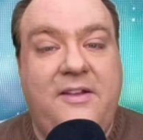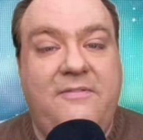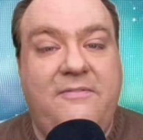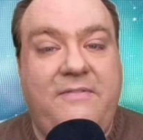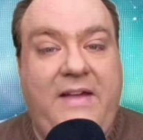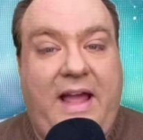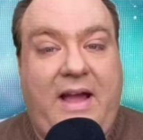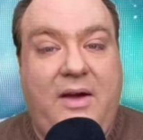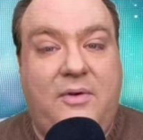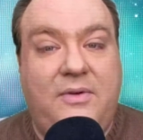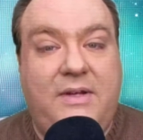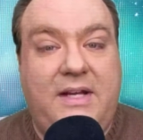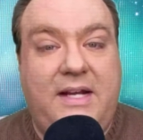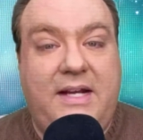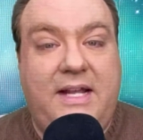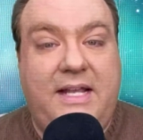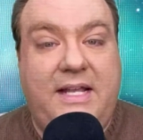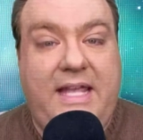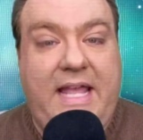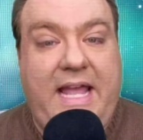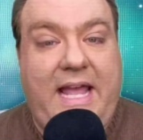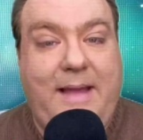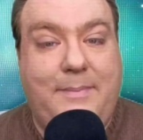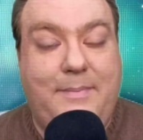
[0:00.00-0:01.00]
found in a
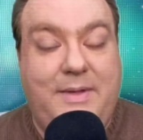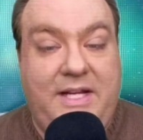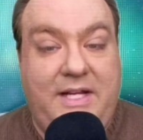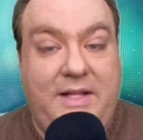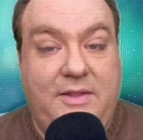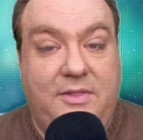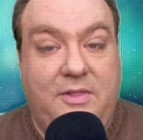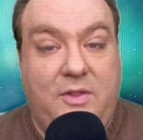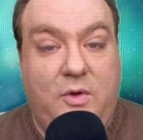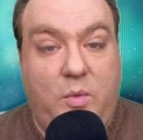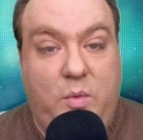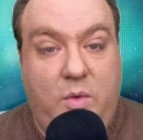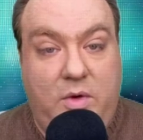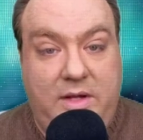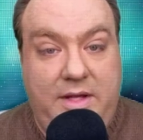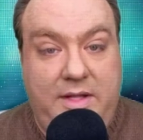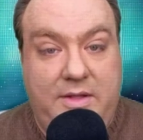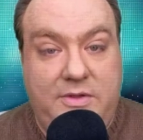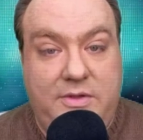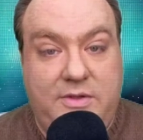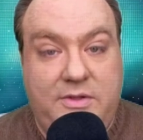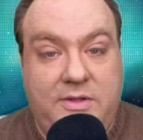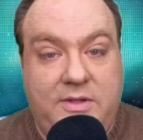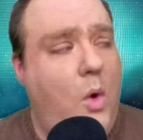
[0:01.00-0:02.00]
cabin in the
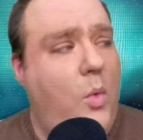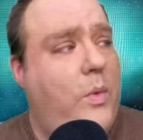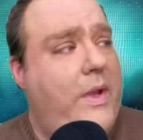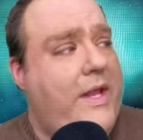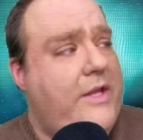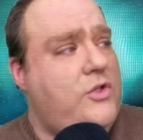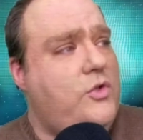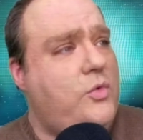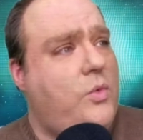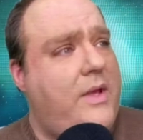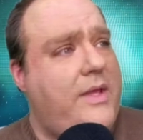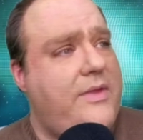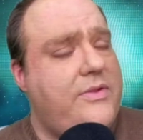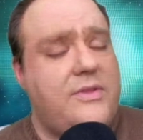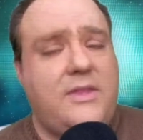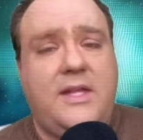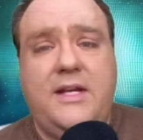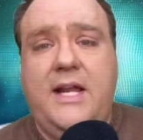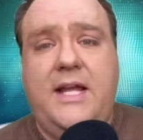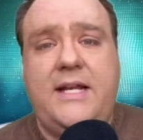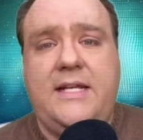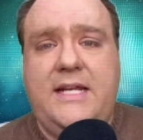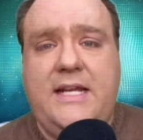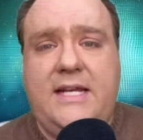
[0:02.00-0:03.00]
woods, which was the
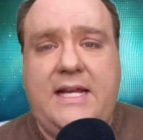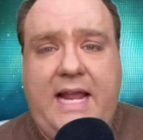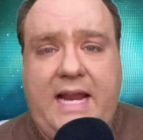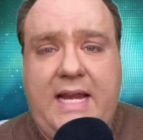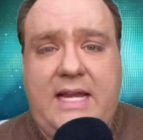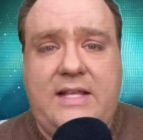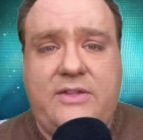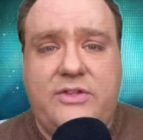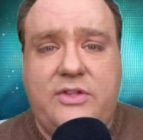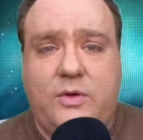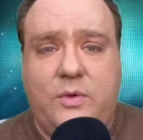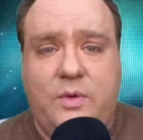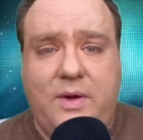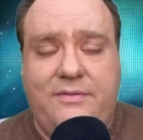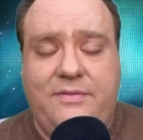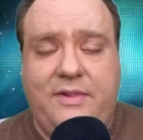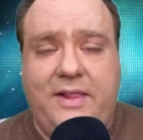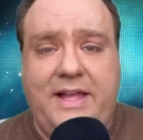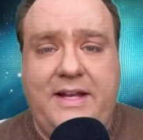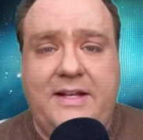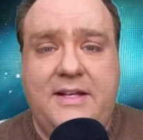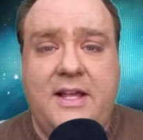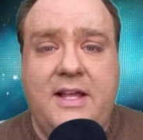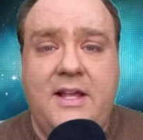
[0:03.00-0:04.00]
1980s
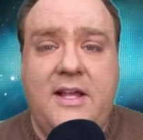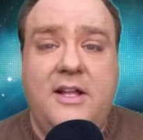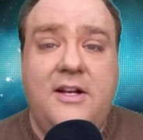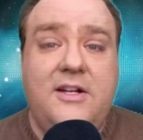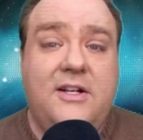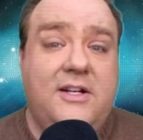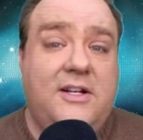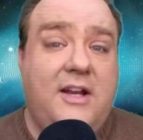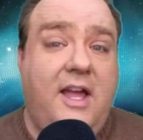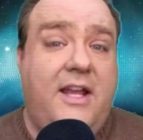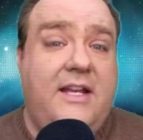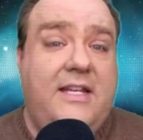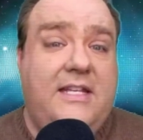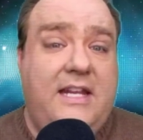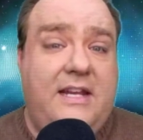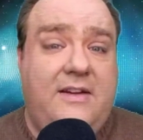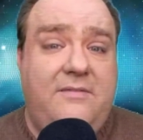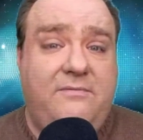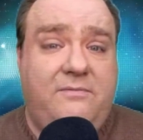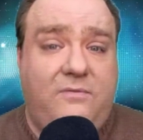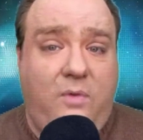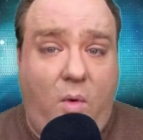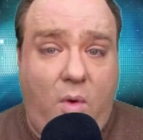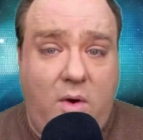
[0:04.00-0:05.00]
equivalent to
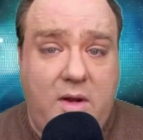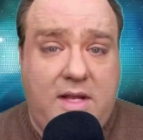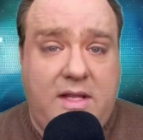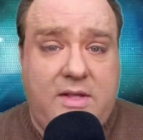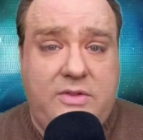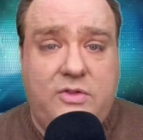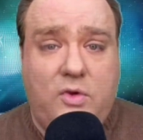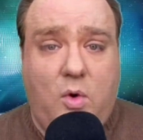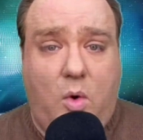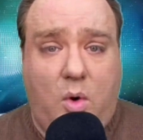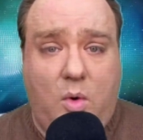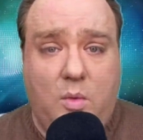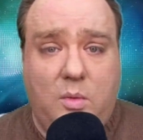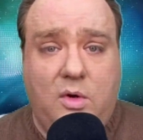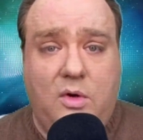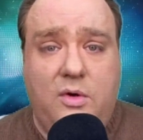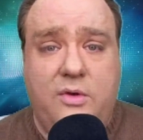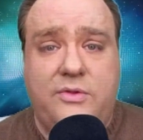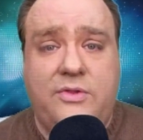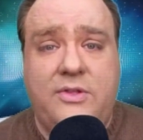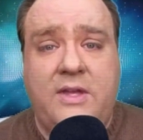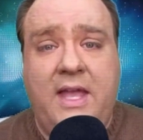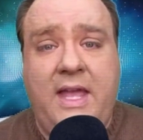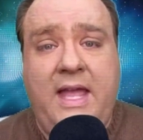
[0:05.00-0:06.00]
1940s
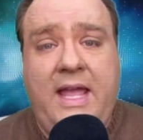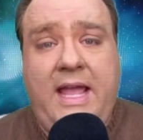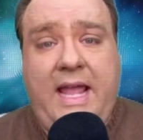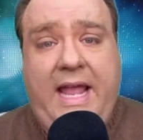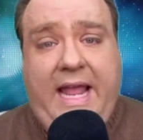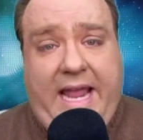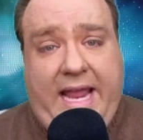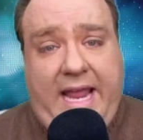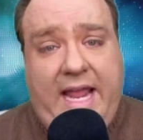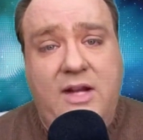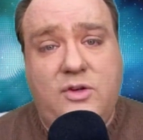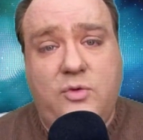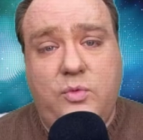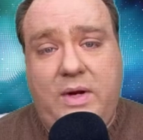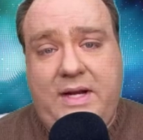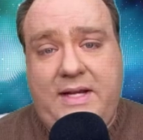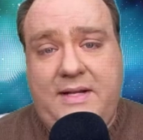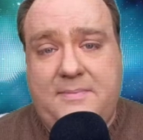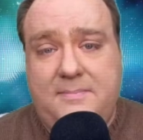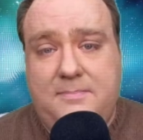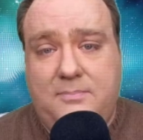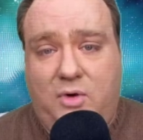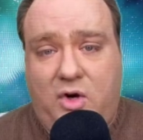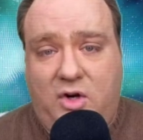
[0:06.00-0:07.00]
horror's
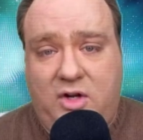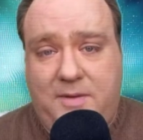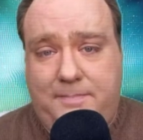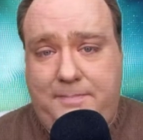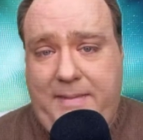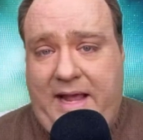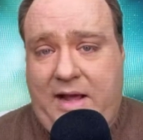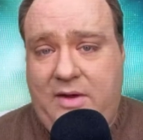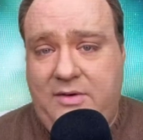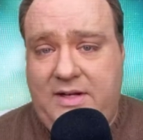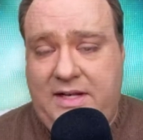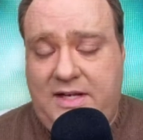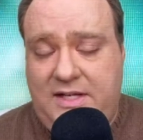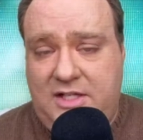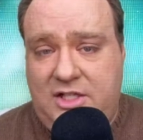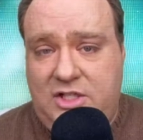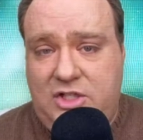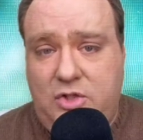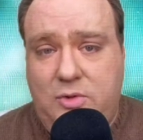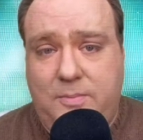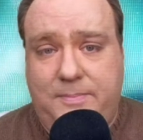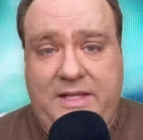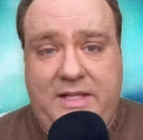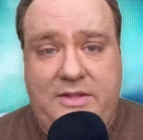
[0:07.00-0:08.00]
handwritten book bound in
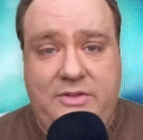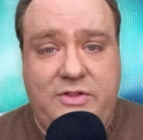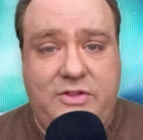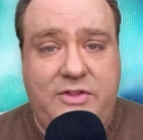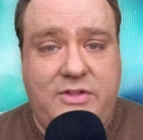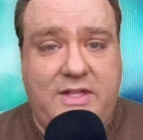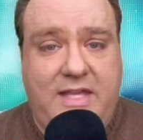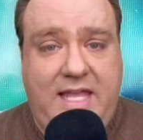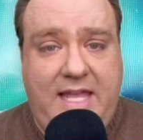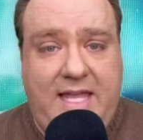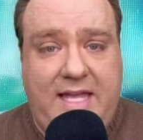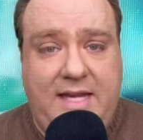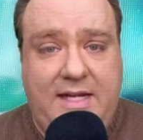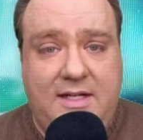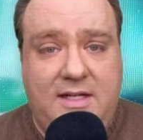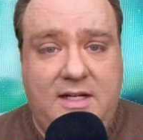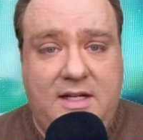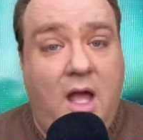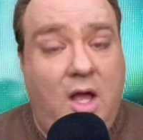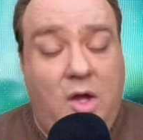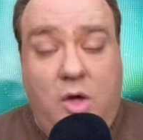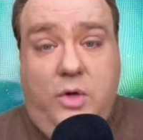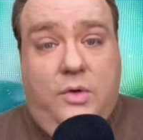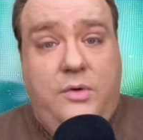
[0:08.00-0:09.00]
human skin.
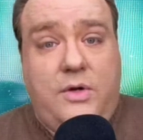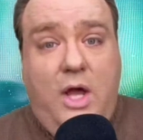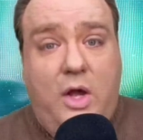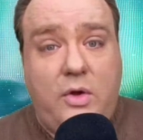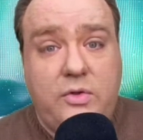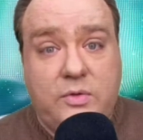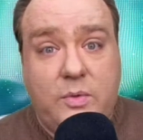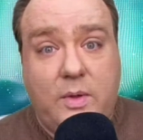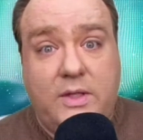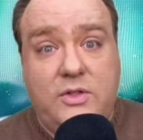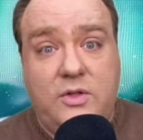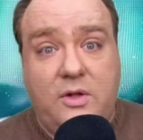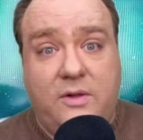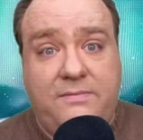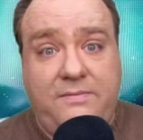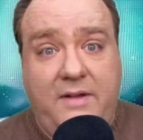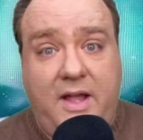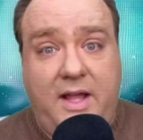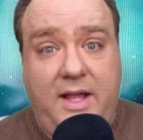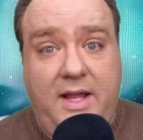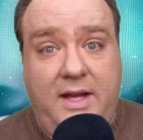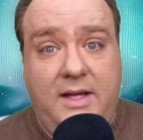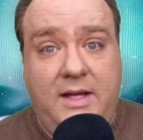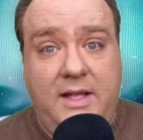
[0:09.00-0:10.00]
Who knows what you'll
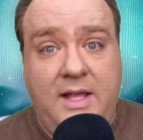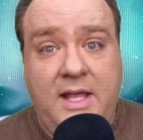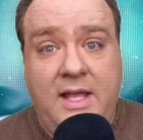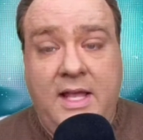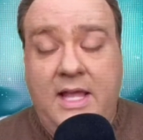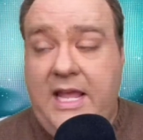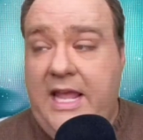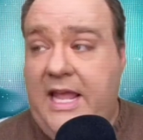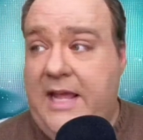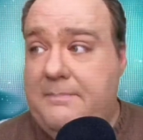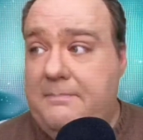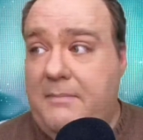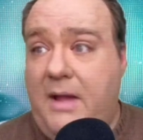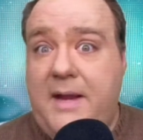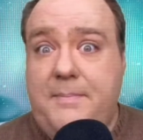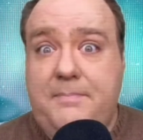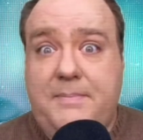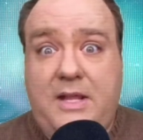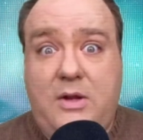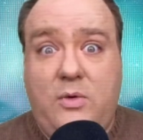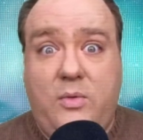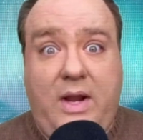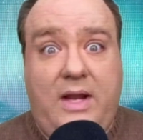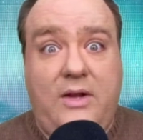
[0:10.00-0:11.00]
find? It might
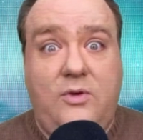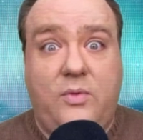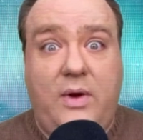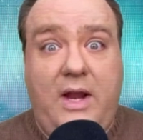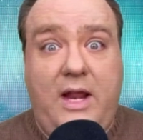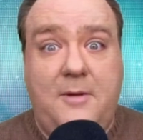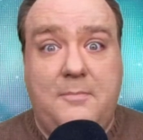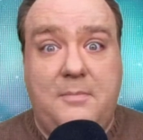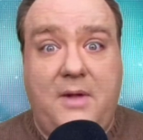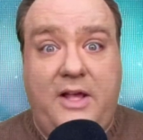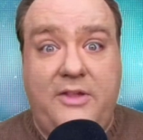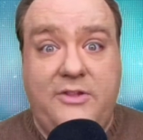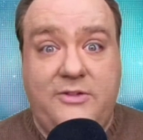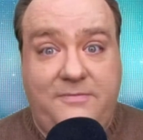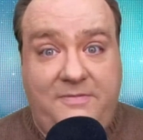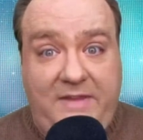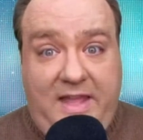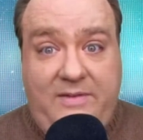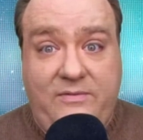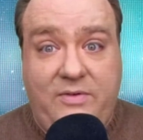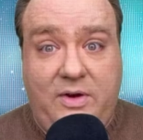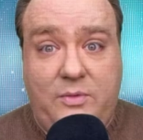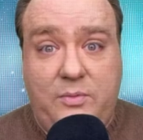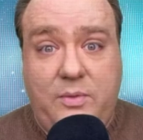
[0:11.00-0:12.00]
be great grandma's
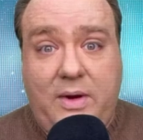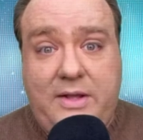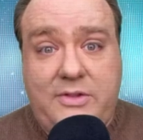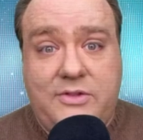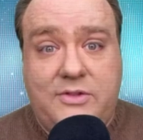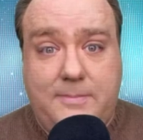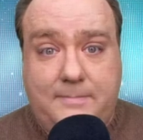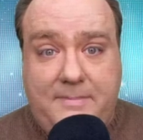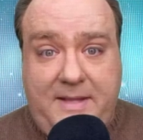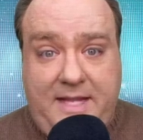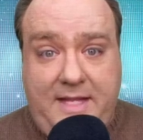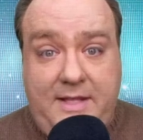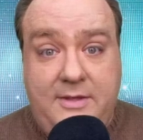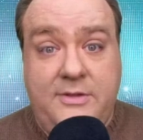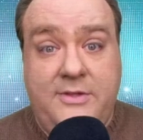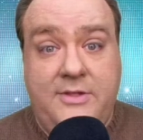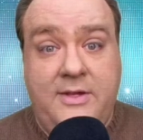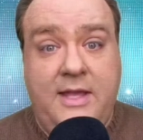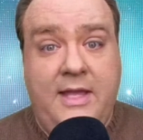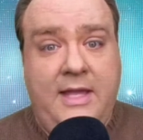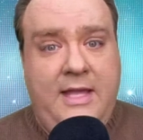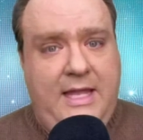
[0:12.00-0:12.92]
favorite recipes.